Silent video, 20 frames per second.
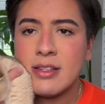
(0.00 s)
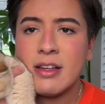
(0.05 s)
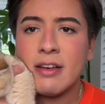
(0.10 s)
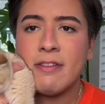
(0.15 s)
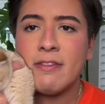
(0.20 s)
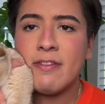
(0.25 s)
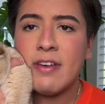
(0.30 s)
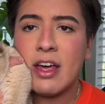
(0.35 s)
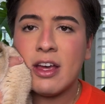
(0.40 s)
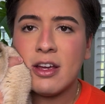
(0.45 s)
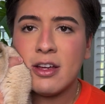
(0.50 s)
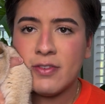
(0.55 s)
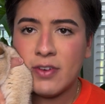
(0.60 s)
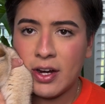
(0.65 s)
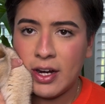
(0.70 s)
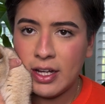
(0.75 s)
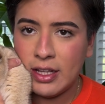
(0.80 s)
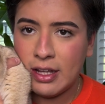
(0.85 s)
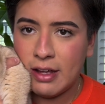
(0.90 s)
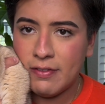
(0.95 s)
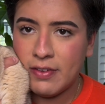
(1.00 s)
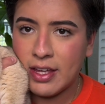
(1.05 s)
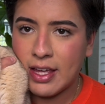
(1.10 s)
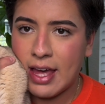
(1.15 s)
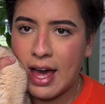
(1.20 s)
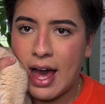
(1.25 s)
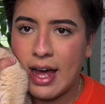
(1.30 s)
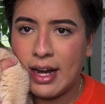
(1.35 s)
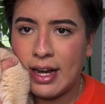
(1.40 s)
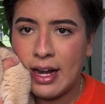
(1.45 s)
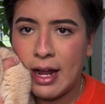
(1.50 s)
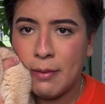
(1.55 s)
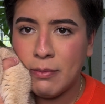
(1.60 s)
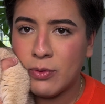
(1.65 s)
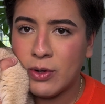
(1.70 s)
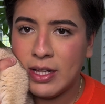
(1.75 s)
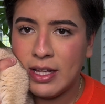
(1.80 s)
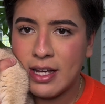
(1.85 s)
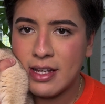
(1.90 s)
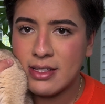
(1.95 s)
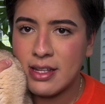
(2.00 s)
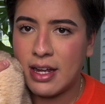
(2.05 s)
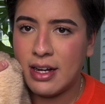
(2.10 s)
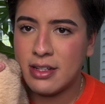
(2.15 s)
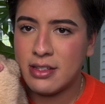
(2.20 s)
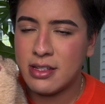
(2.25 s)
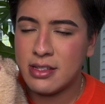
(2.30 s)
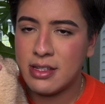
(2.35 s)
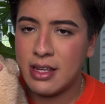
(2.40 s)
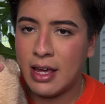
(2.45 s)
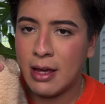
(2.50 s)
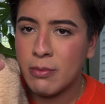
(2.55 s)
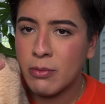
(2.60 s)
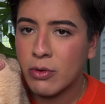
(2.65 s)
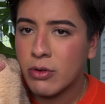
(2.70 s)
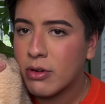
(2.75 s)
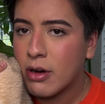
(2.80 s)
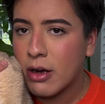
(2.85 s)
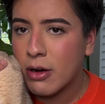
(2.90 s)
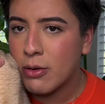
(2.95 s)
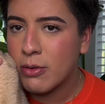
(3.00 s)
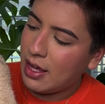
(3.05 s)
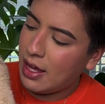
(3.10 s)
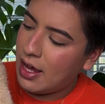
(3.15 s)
a very lovely cat, and I'm really excited to see him grow